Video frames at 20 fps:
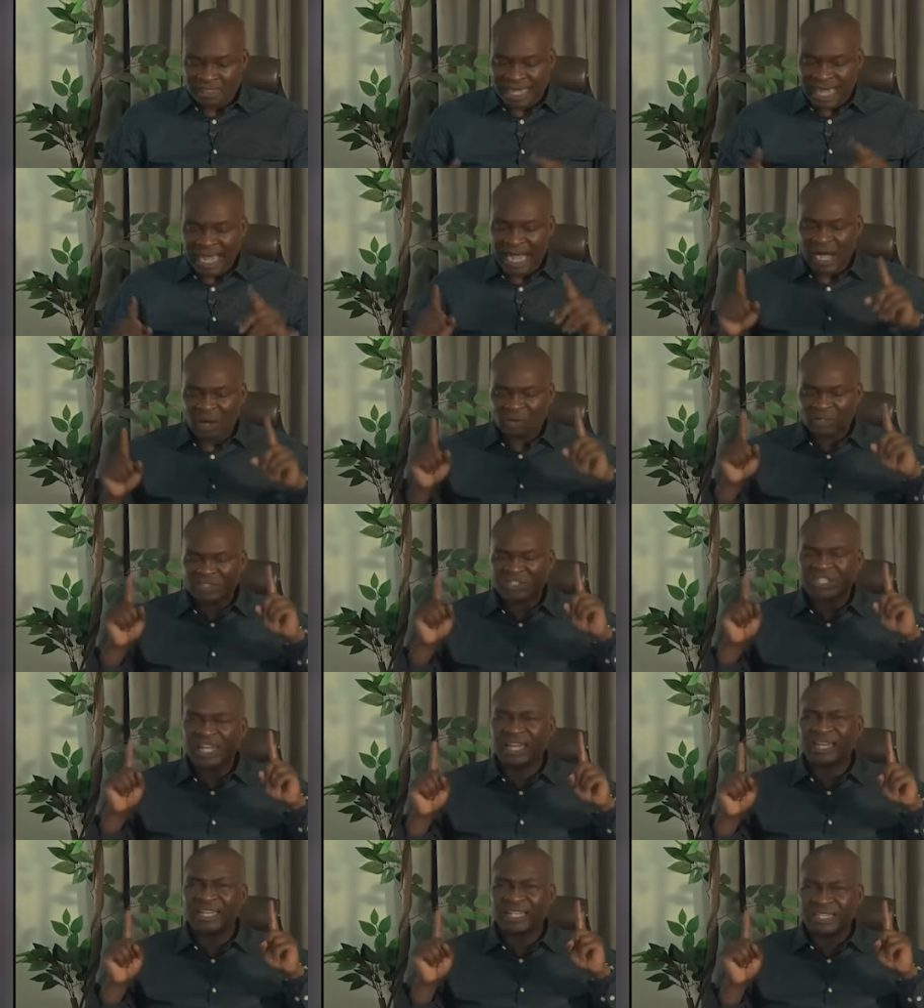Thou
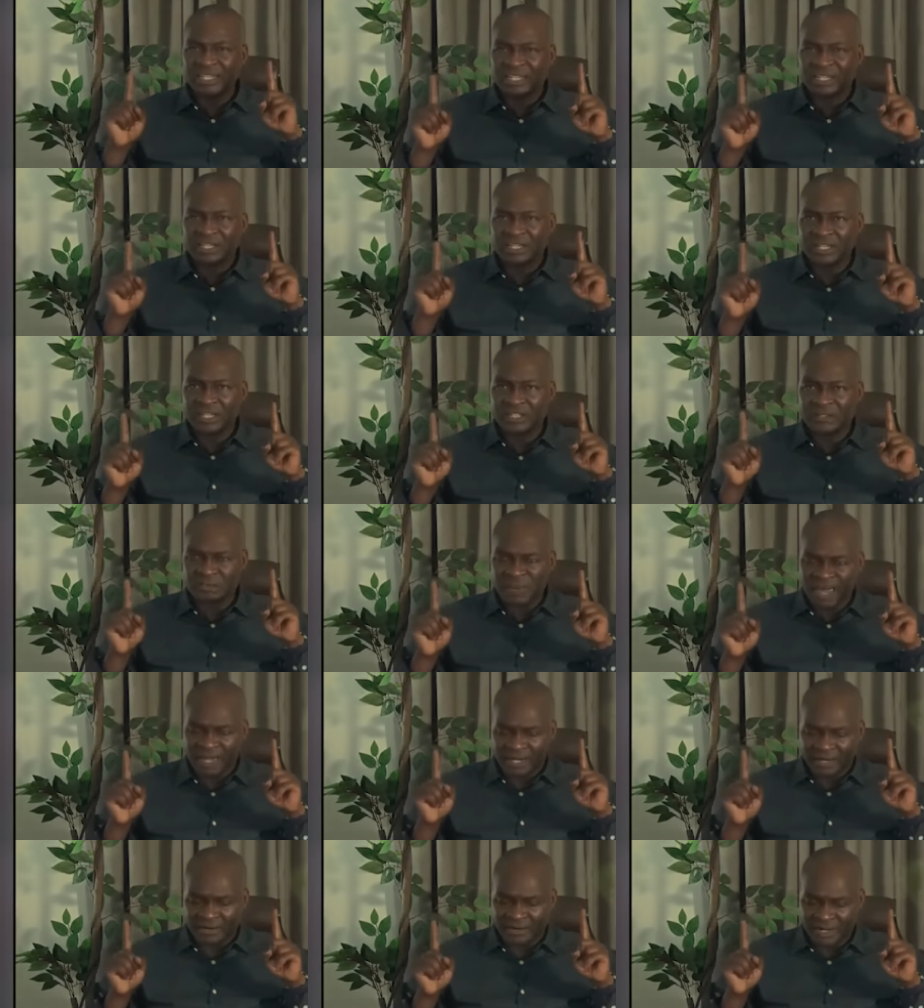shalt increase
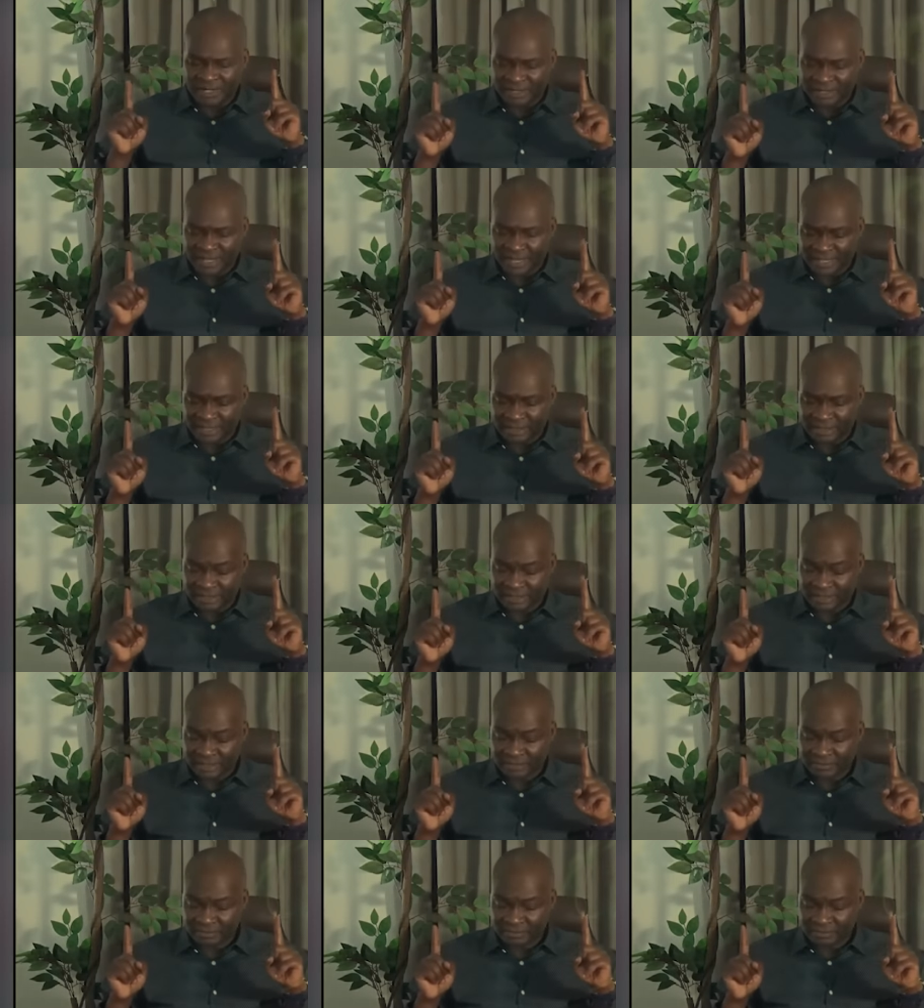my
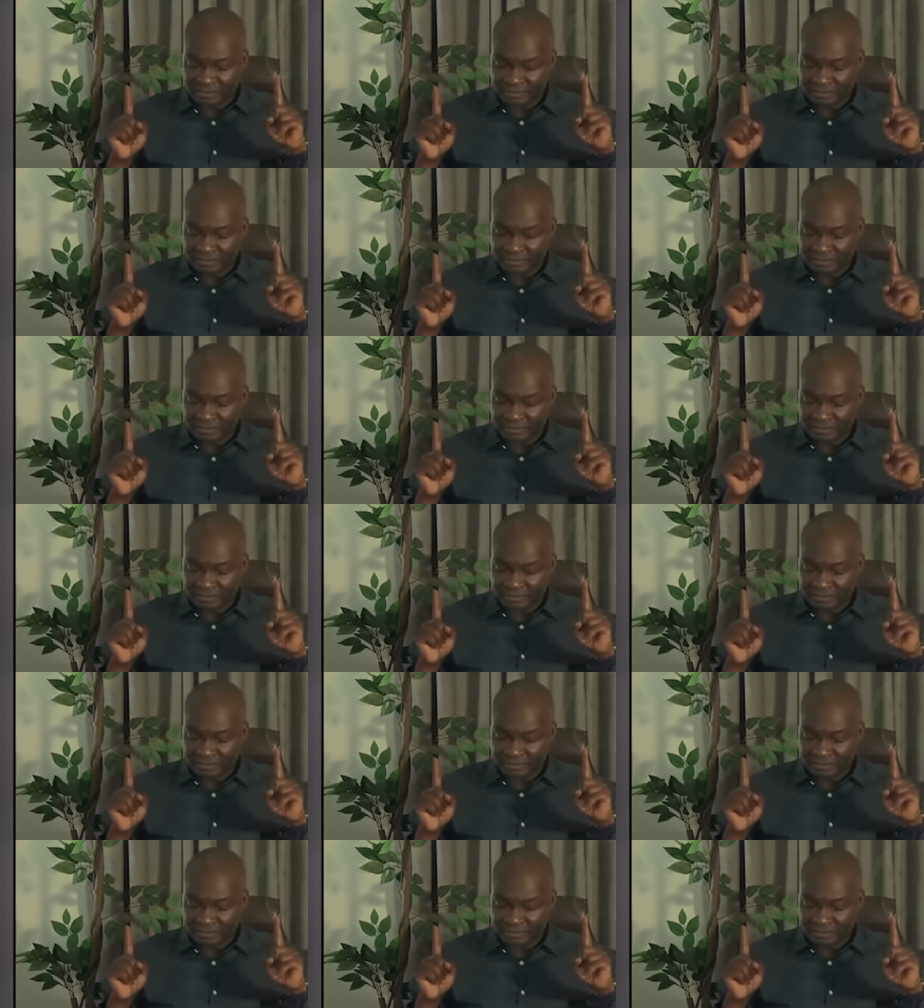greatness